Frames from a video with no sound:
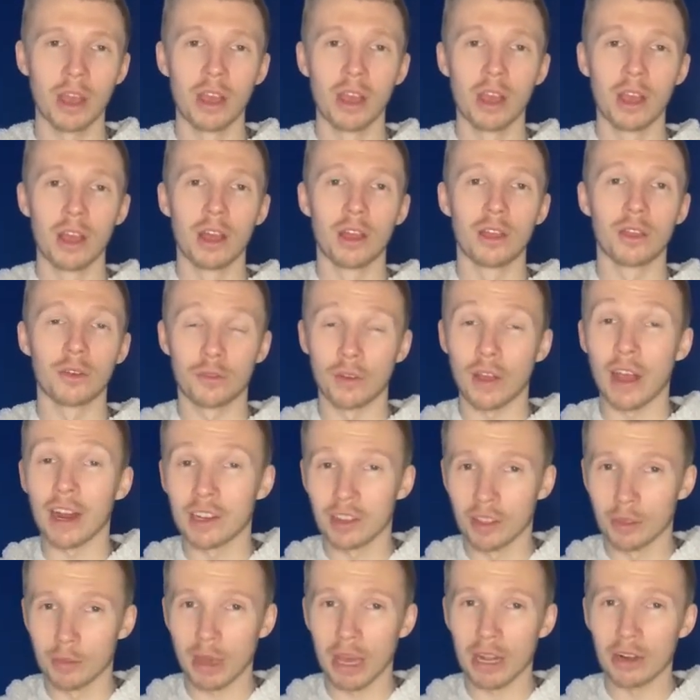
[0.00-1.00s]
The fact of
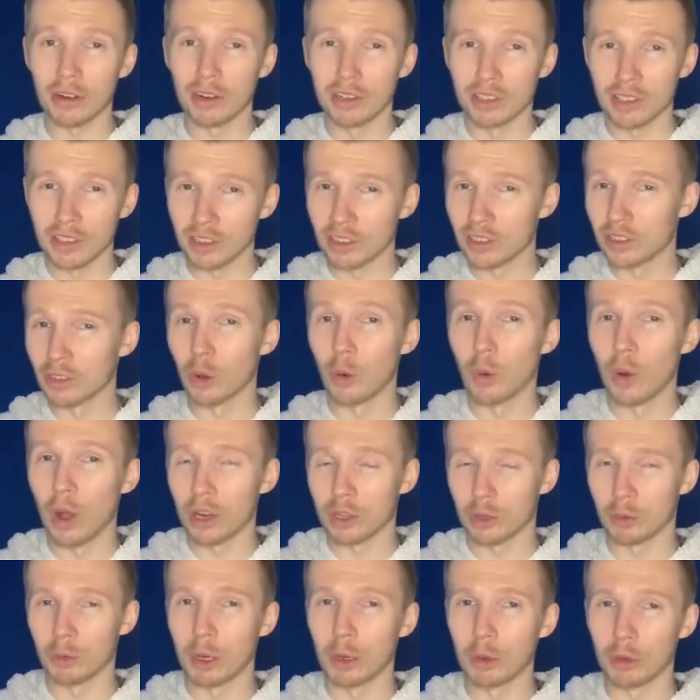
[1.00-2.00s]
the matter is, they still walked
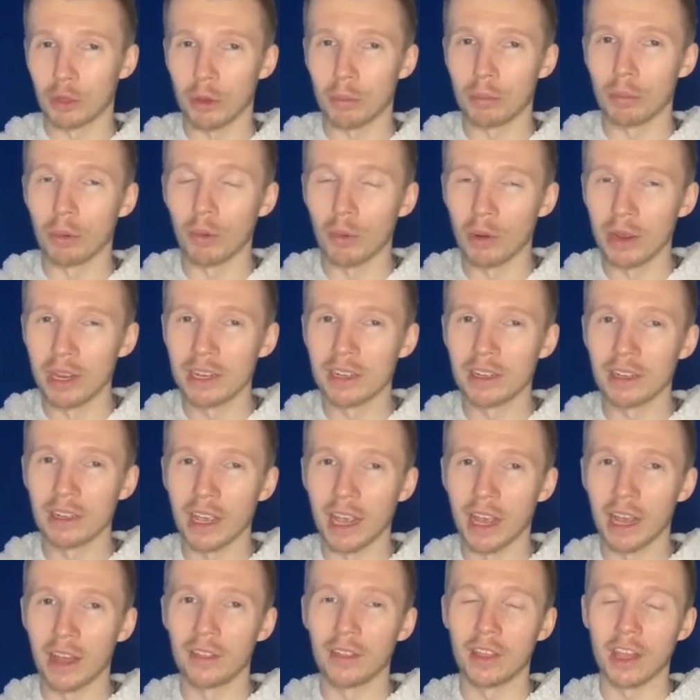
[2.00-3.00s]
away with a point,
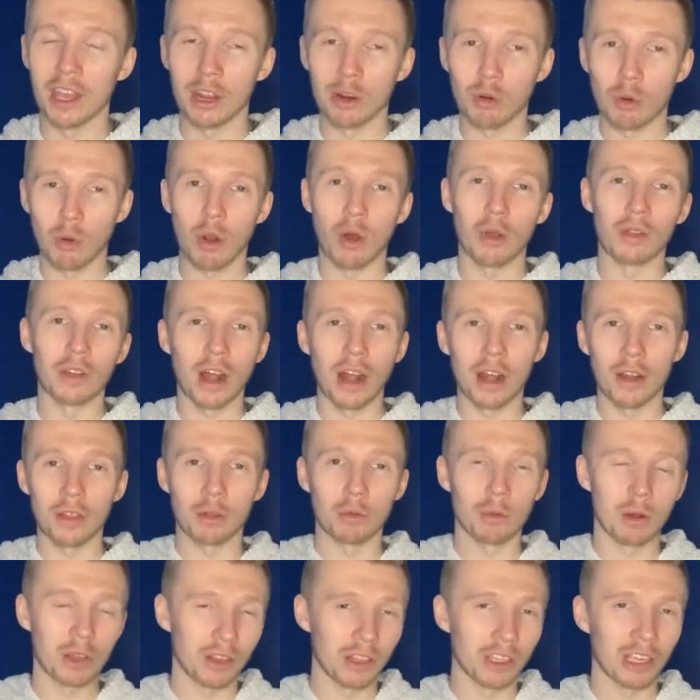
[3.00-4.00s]
and they crawled out of the
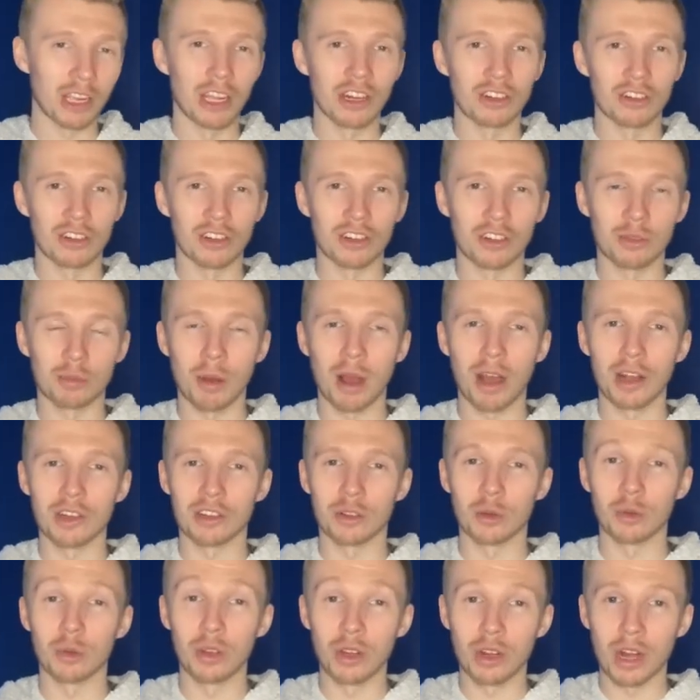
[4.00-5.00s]
relegation spot.
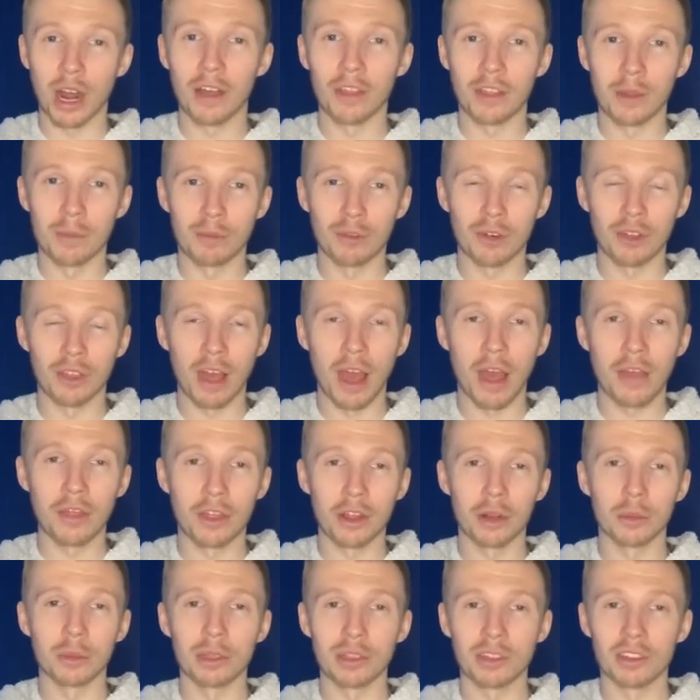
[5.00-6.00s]
So good on them for that.
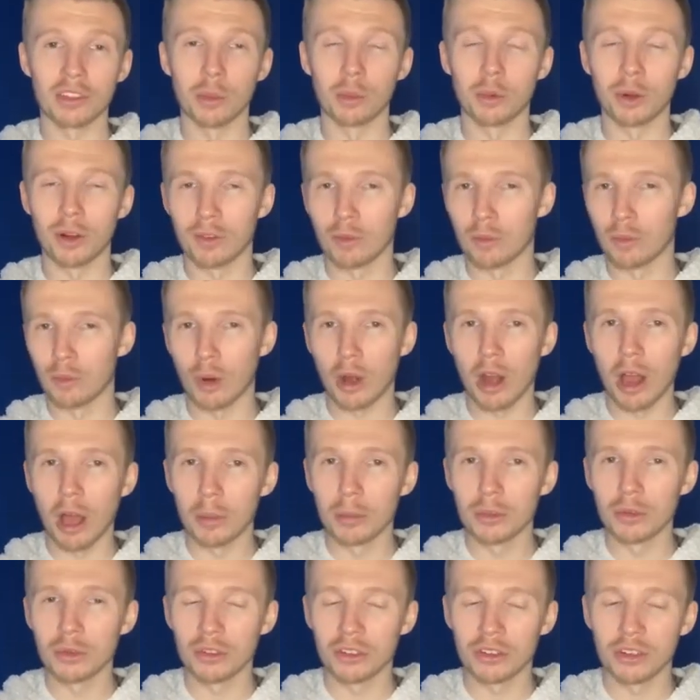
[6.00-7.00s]
That'll be somewhat of a morale
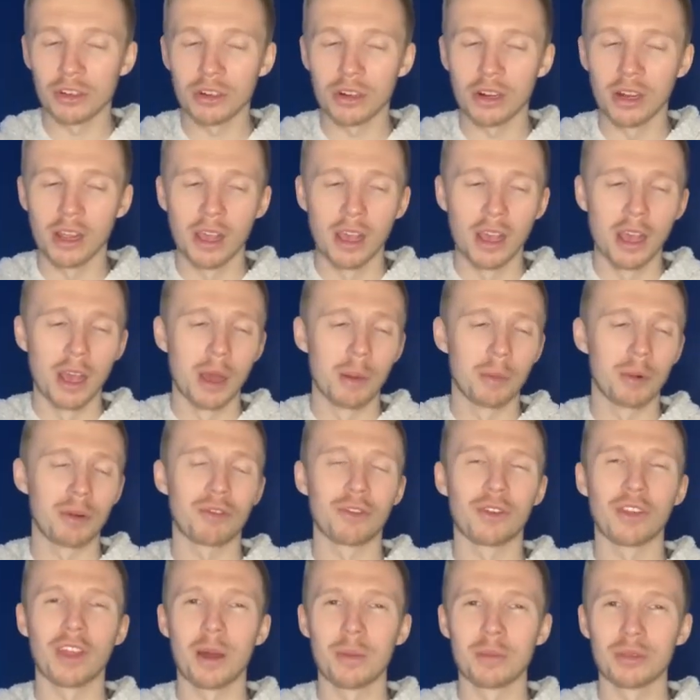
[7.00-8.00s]
booster. But
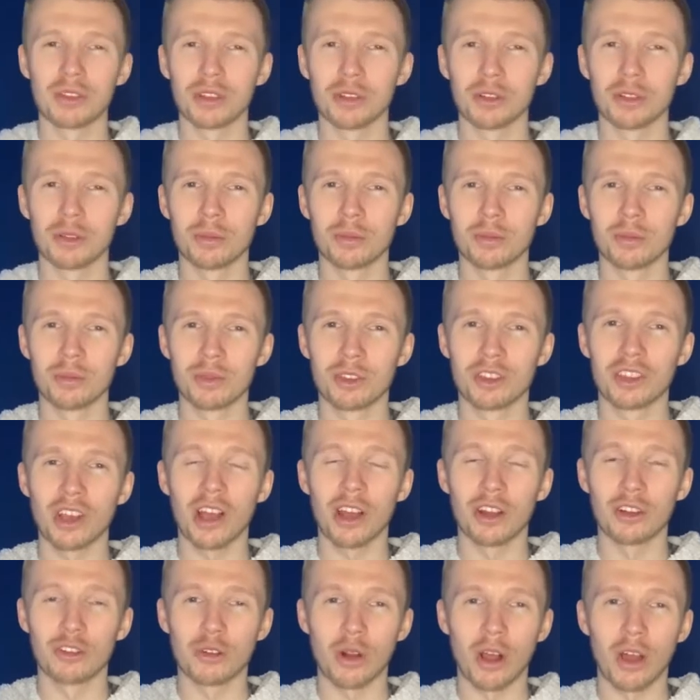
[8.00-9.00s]
for them to T-
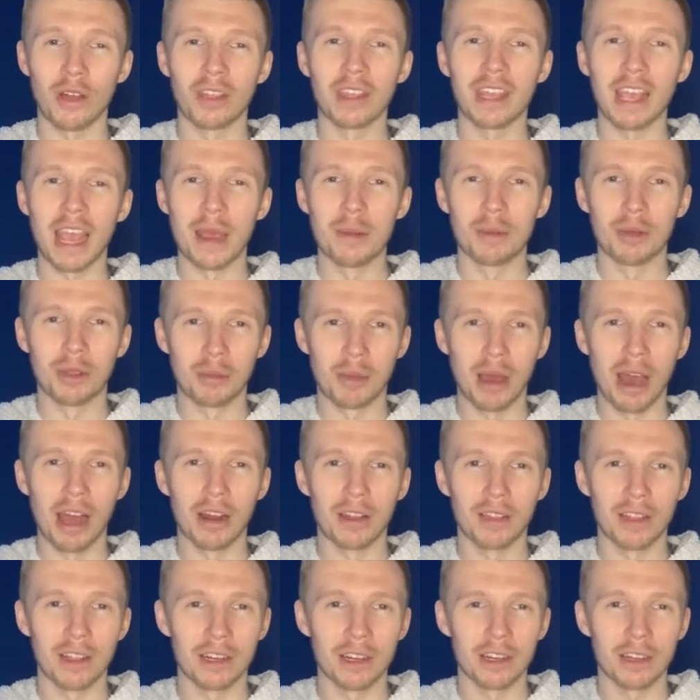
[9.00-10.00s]
draw the game in the manner
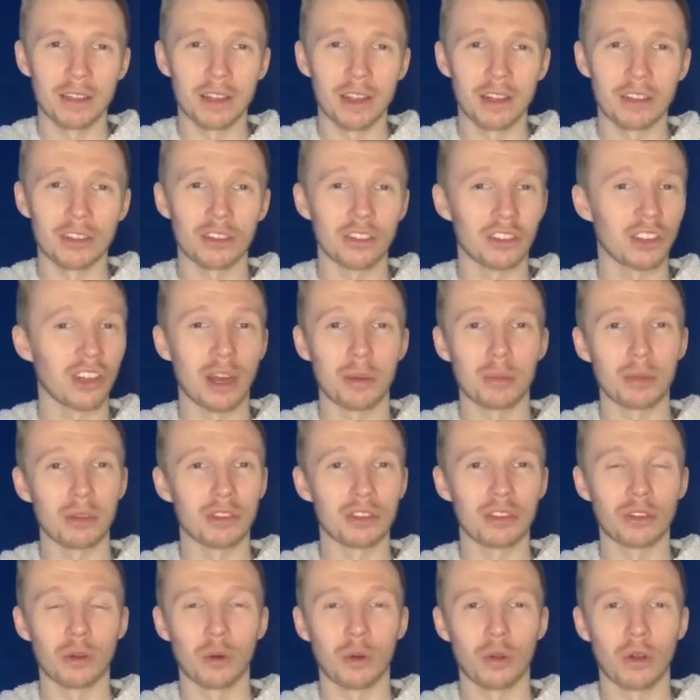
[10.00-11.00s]
they did. That's just got to be
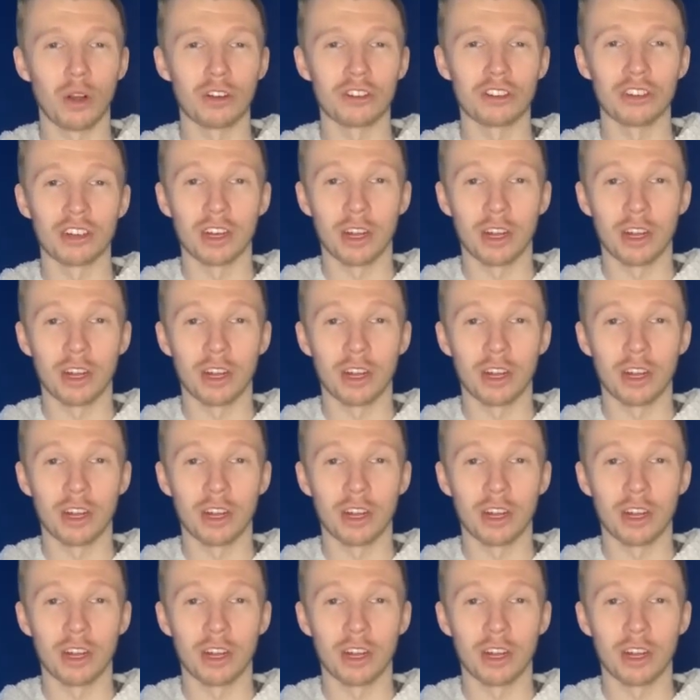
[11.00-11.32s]
soul crushing.